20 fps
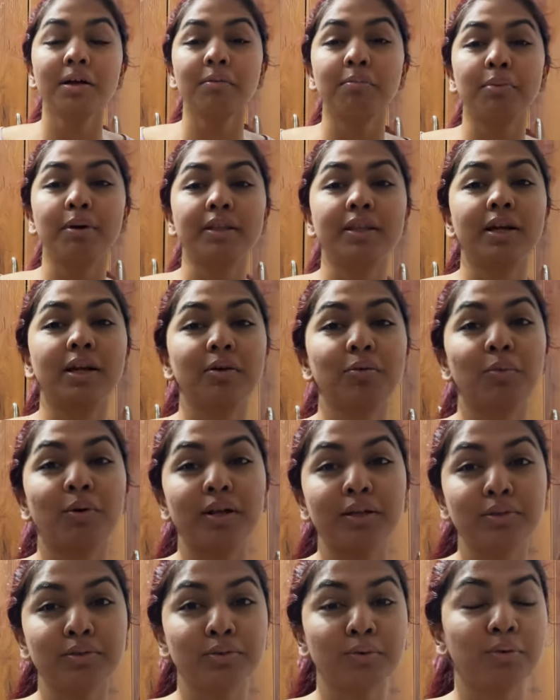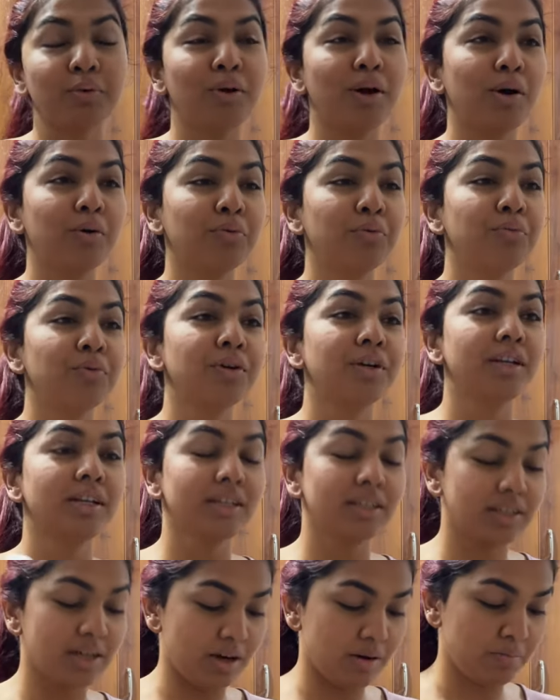but that one solo outfit
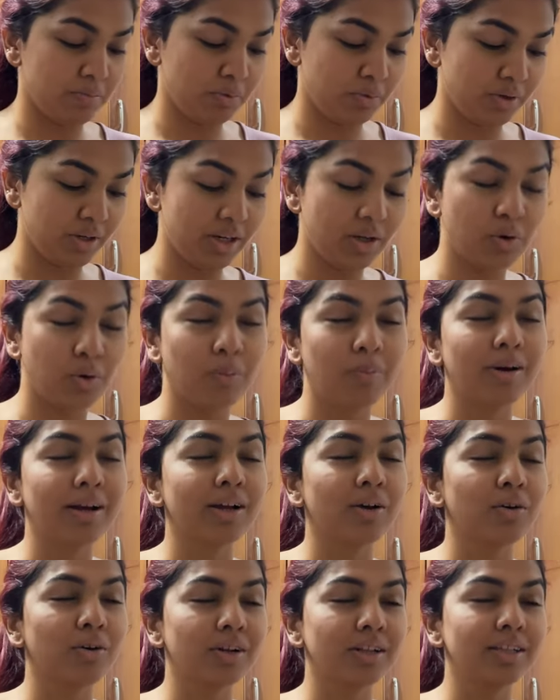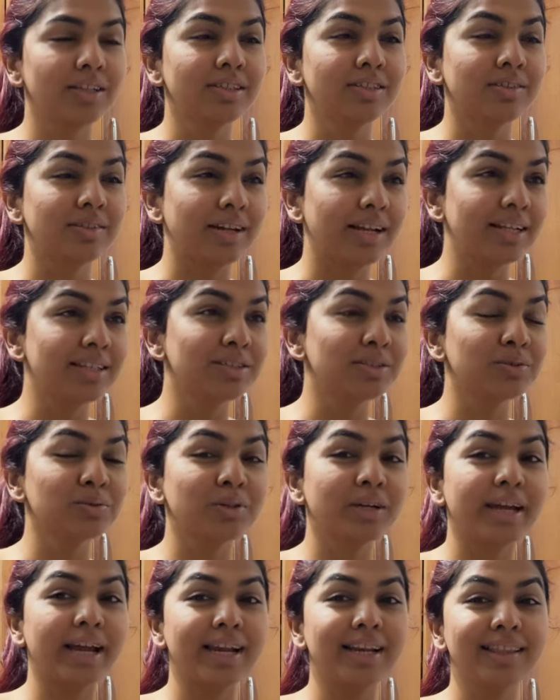didn't come only. Oh my god, the stress to
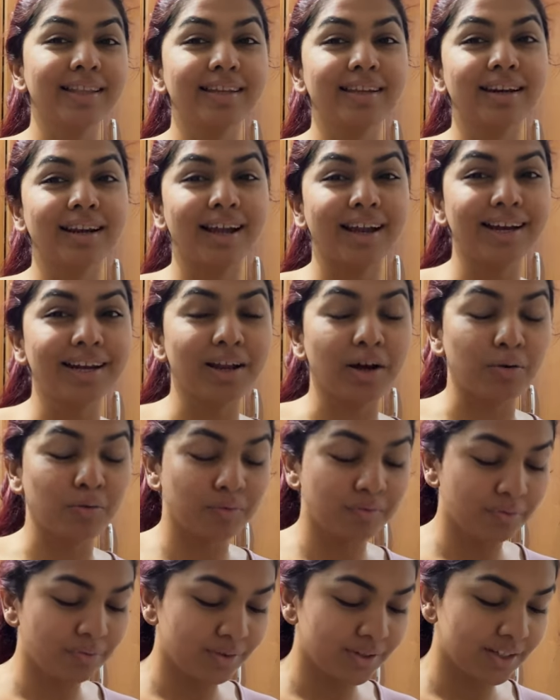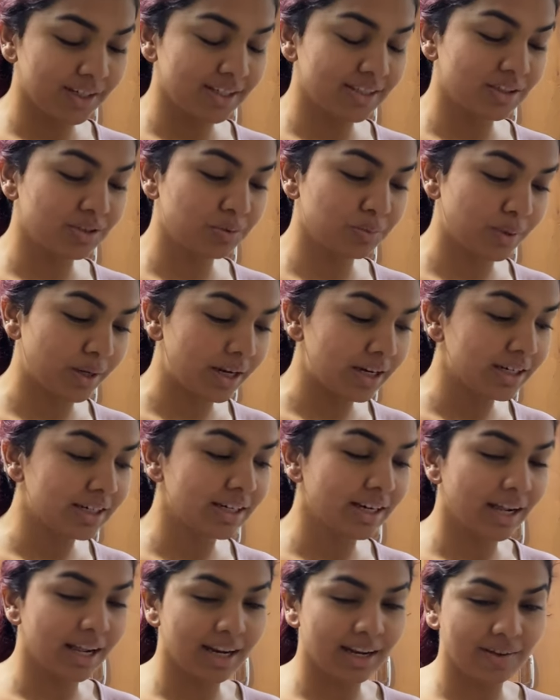get the right outfits,
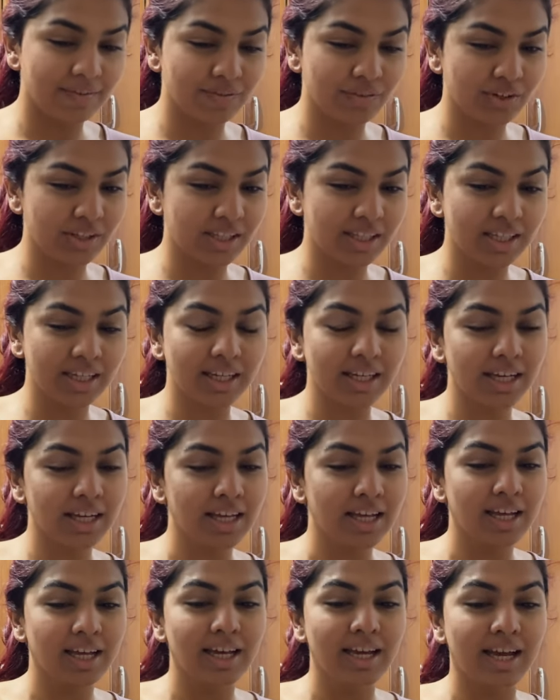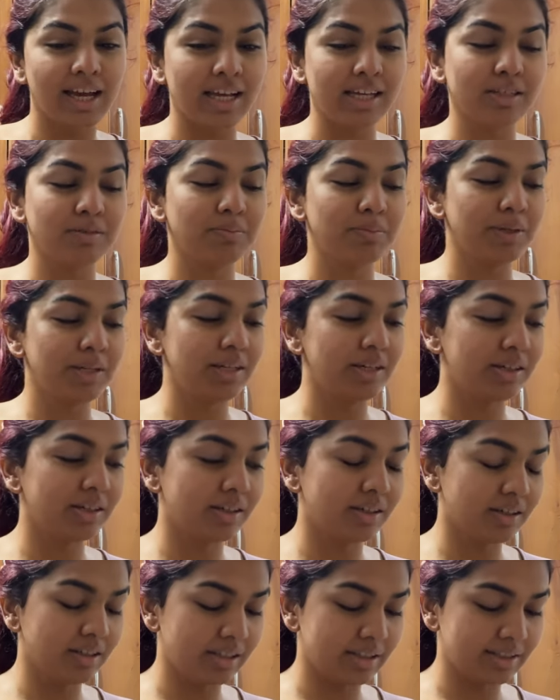jewelry and everything has been
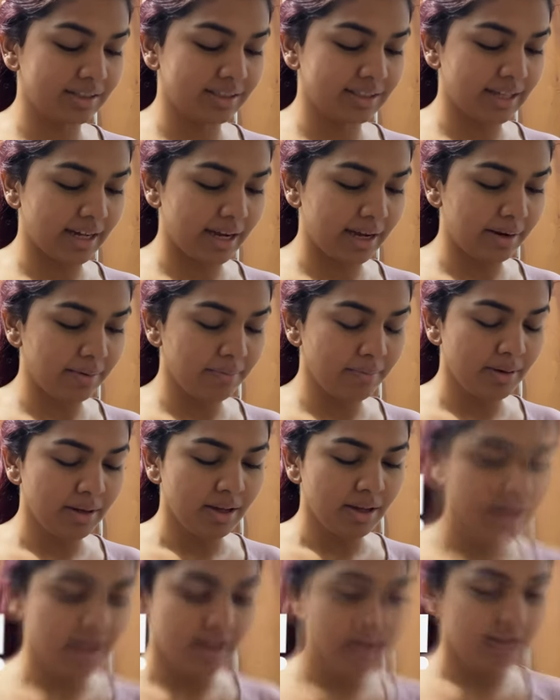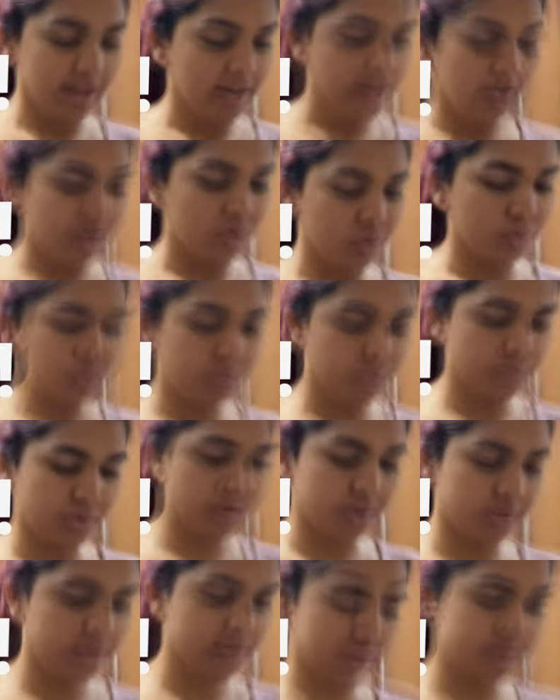real this time. Oof.
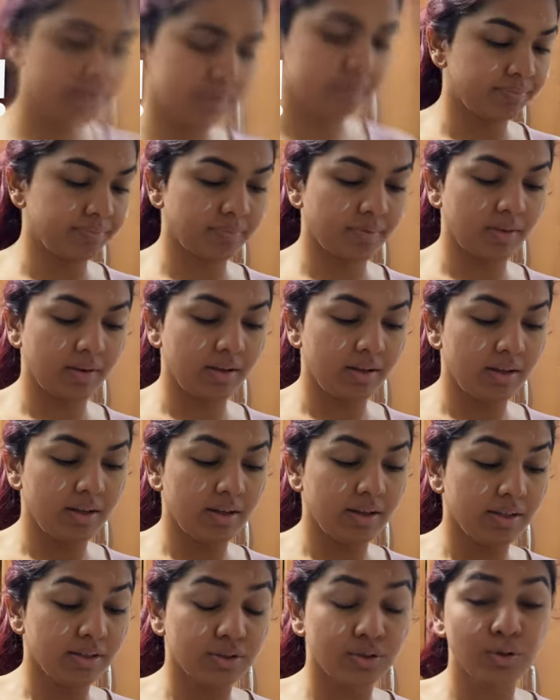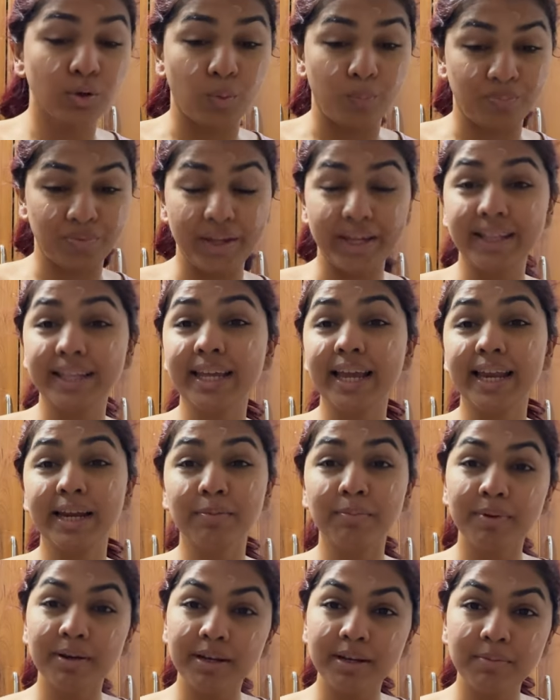So in the
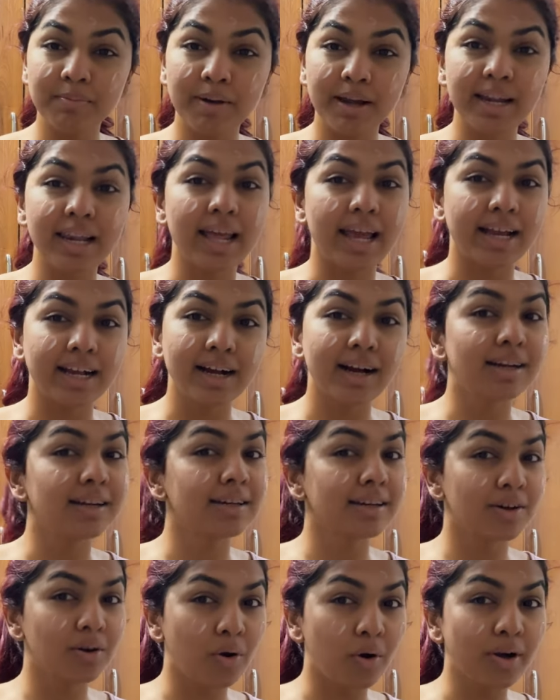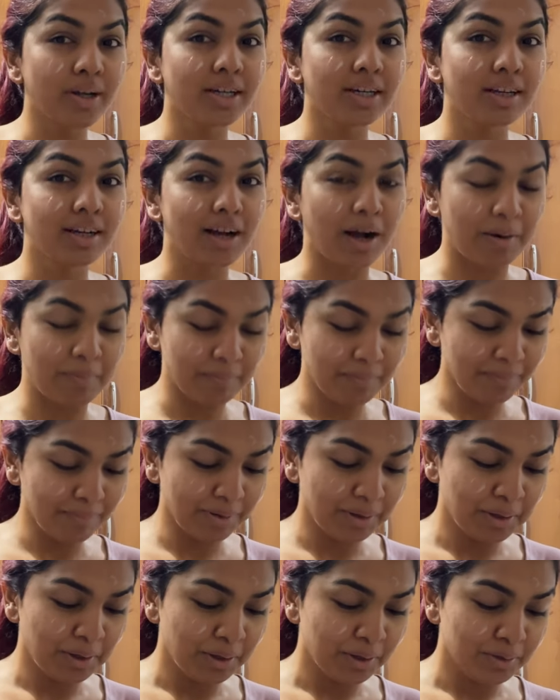end minute my lehenga did not come,
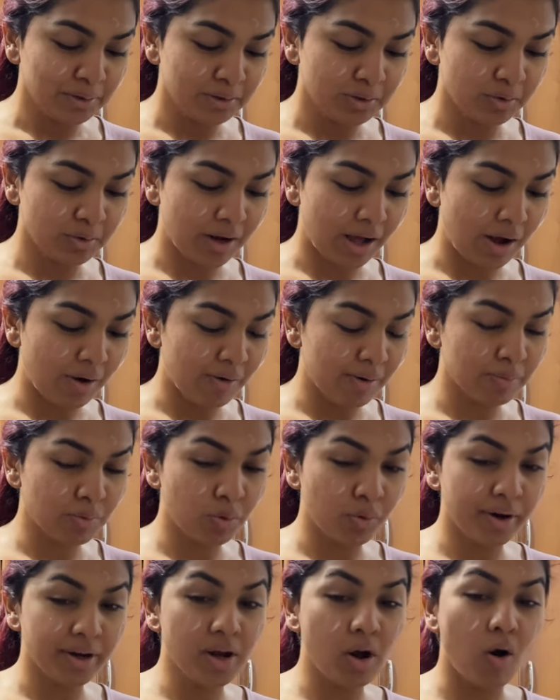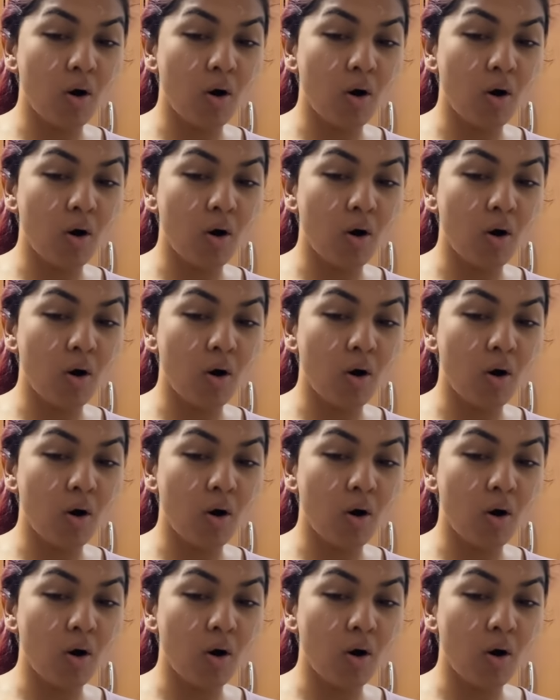so now I'm going